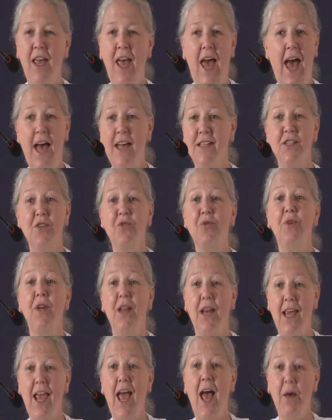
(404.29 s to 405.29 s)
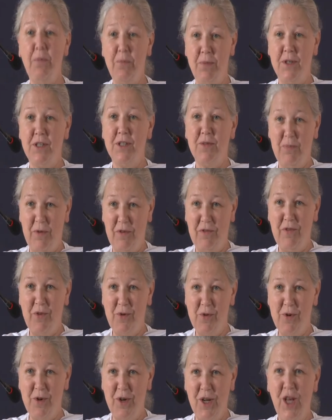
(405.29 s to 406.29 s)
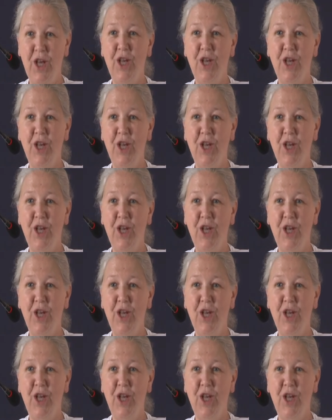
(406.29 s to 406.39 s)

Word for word: hasn't really happened before.